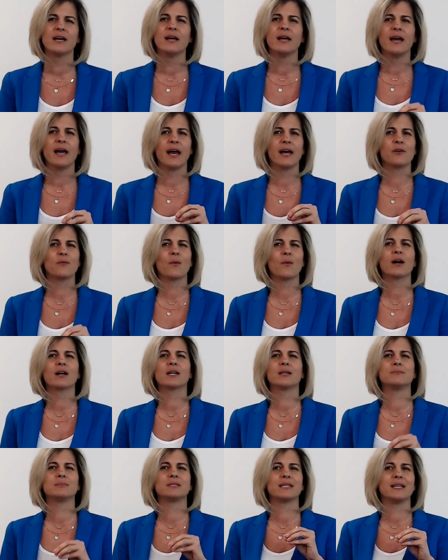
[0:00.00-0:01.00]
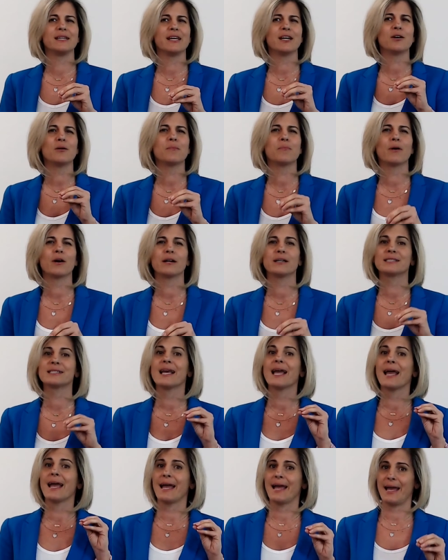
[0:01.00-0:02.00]
and welcomed Danielle Parks
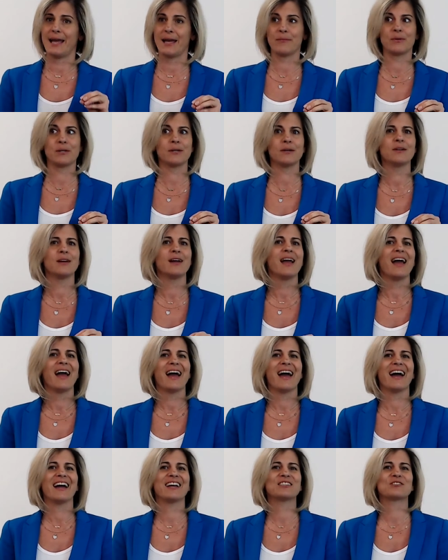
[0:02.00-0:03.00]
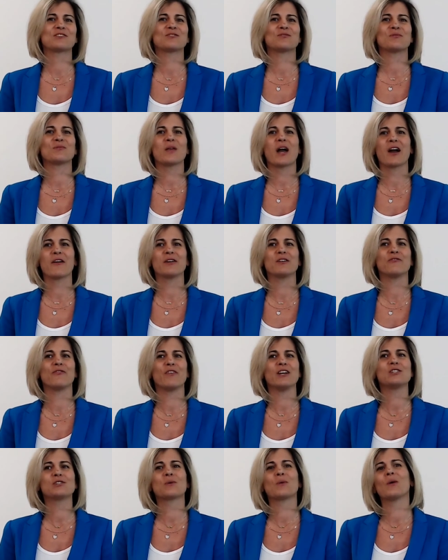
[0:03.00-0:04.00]
Hammer as our
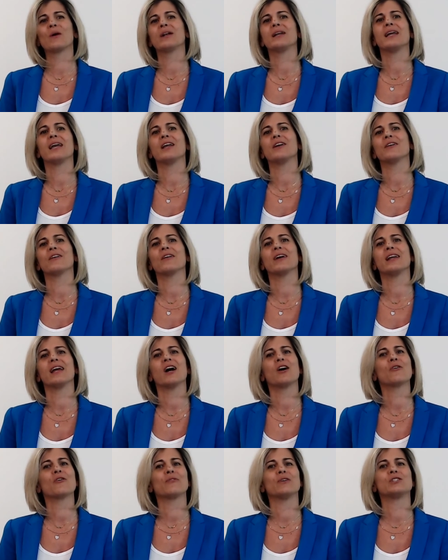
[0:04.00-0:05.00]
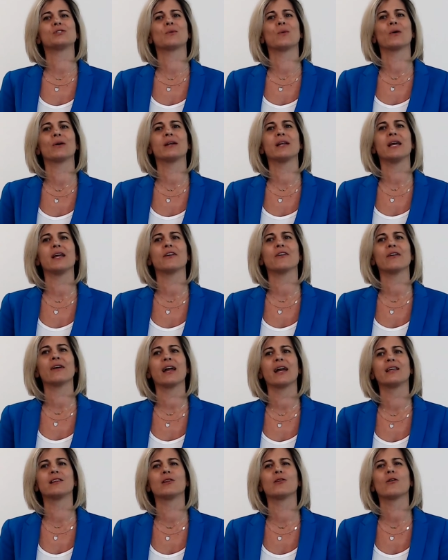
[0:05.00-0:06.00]
events coordinator and outreach coordinator,
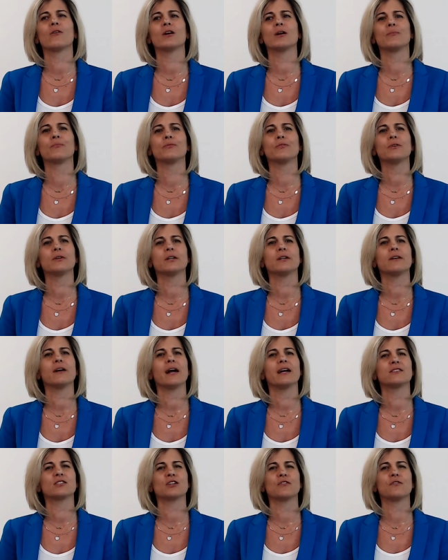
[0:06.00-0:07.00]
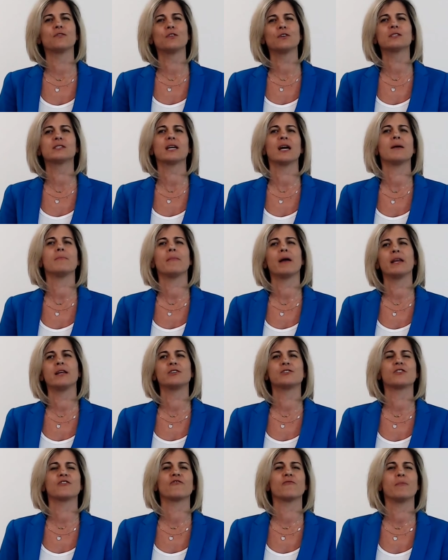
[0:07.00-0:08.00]
and Laura Brewer as our full-time
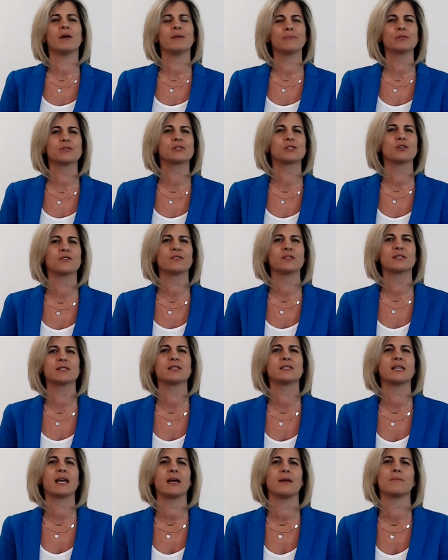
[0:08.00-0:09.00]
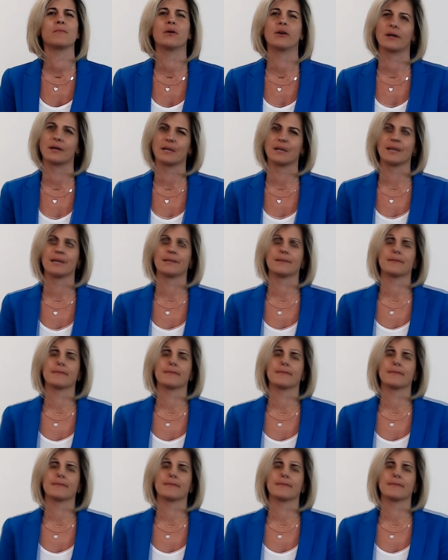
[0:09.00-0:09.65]
manager of member services and marketing.